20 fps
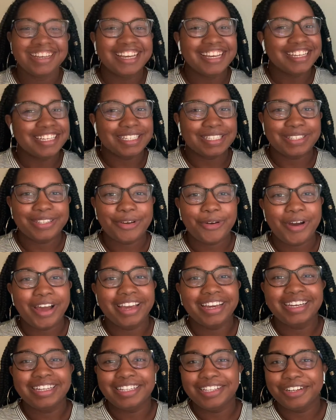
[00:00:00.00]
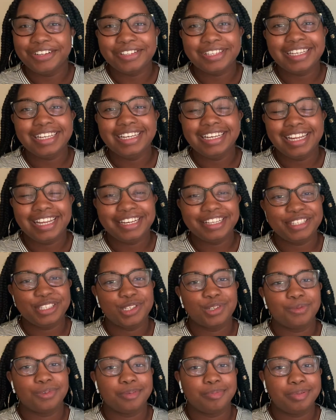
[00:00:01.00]
So I clearly needed
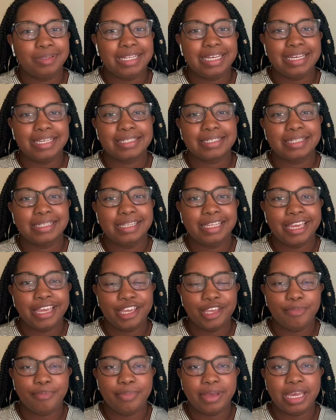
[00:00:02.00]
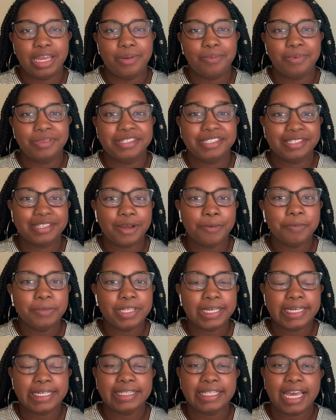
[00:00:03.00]
to replace laying in bed with
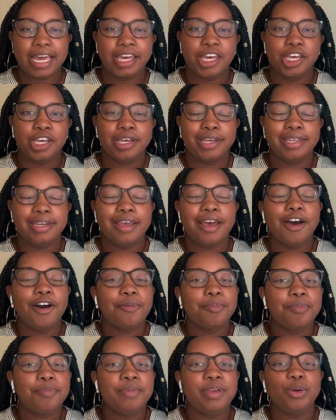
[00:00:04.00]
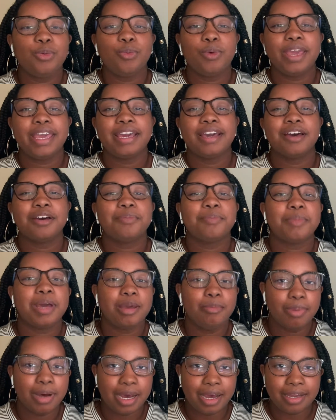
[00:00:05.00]
something that could help me wake up my
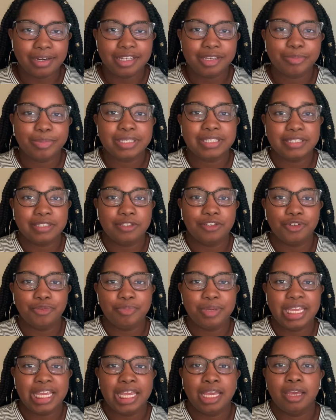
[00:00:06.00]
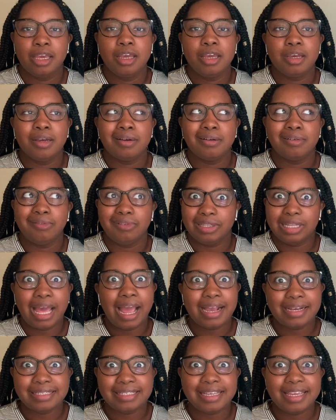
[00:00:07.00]
body but still be
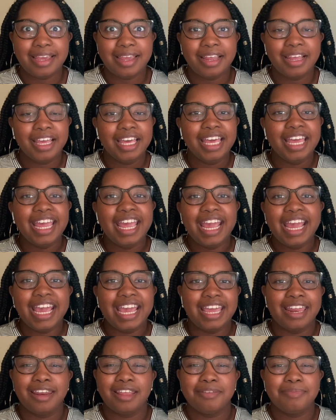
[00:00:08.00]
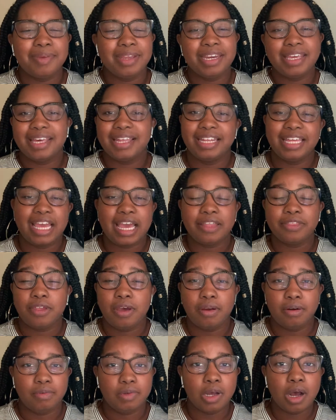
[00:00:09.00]
relaxing. And immediately I
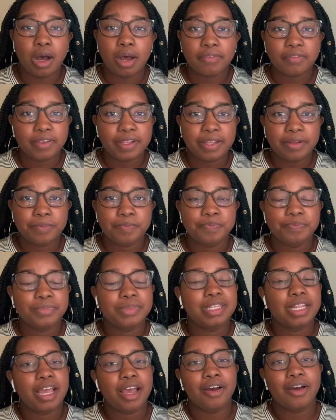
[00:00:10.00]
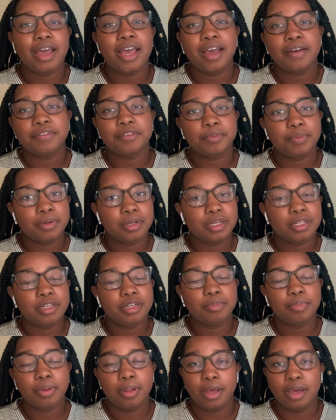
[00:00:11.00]
thought of coffee. Now I have to put in a
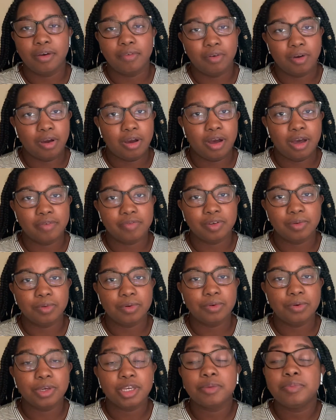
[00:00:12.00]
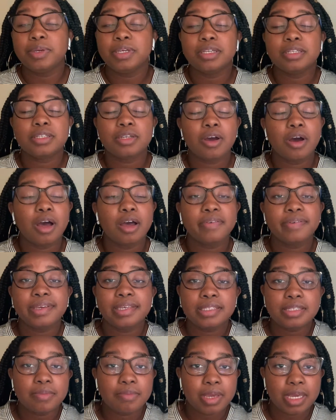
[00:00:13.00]
plug for coffee real quick because coffee
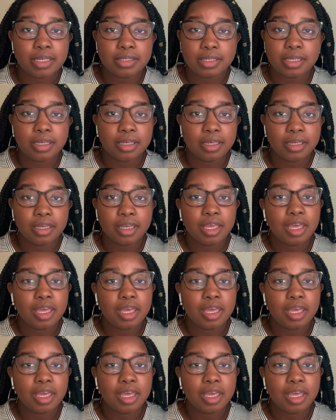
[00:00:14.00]
is amazing.